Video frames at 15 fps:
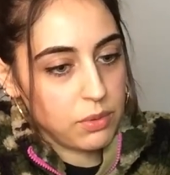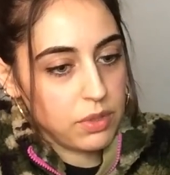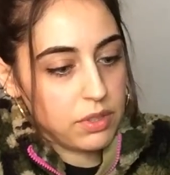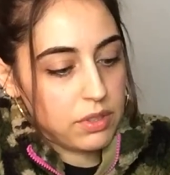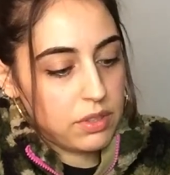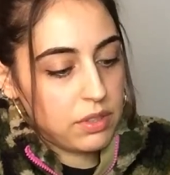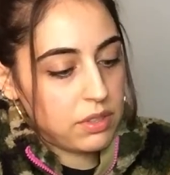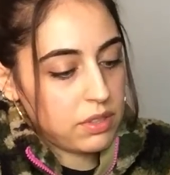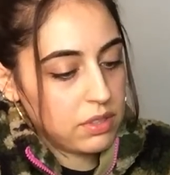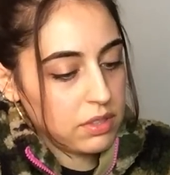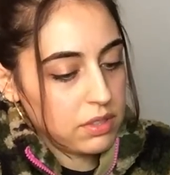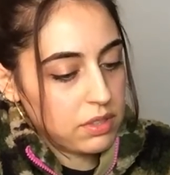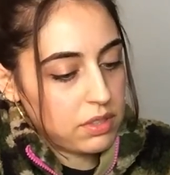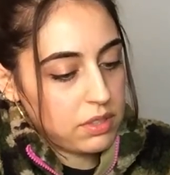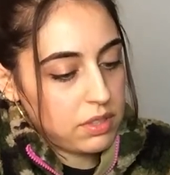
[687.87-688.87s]
would
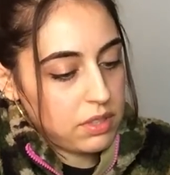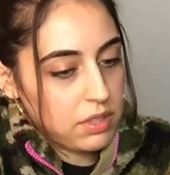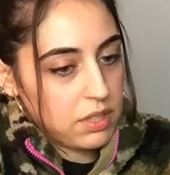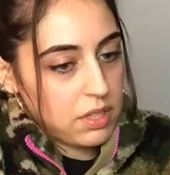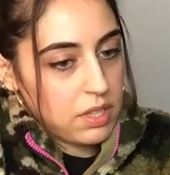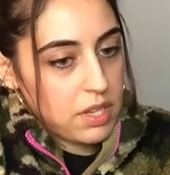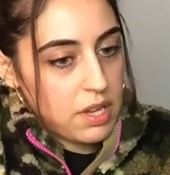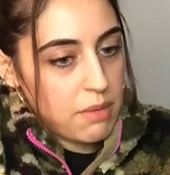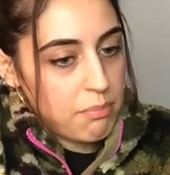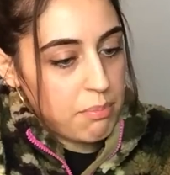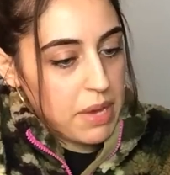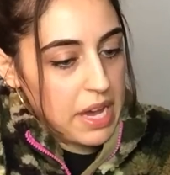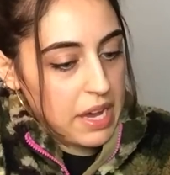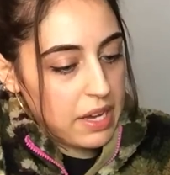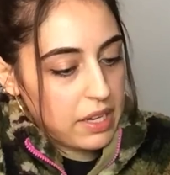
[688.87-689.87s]

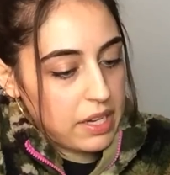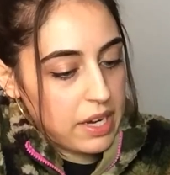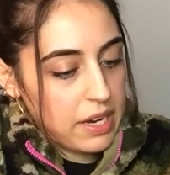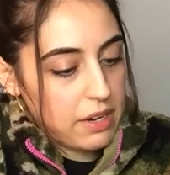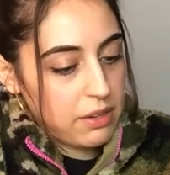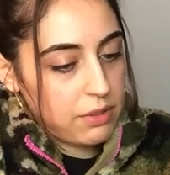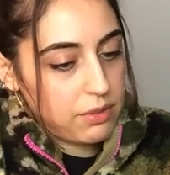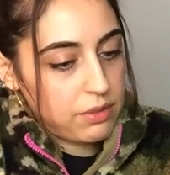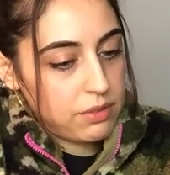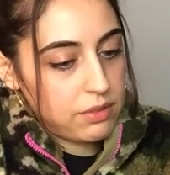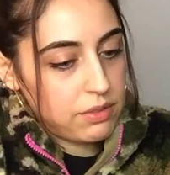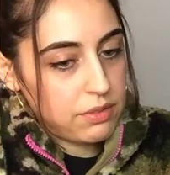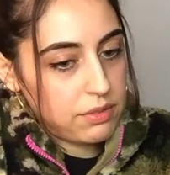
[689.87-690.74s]
pan out.